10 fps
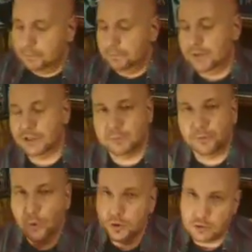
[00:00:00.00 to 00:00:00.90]
because
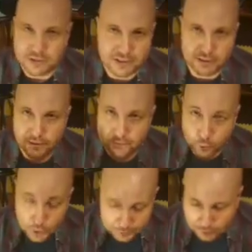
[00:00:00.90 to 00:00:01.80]
before it goes into the
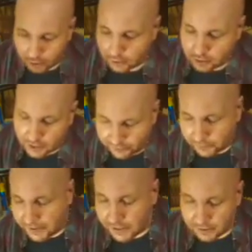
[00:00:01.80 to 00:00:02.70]
4th bar of the
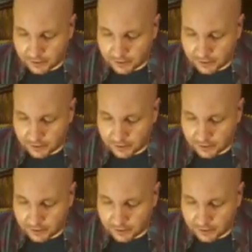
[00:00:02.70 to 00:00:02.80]
beat,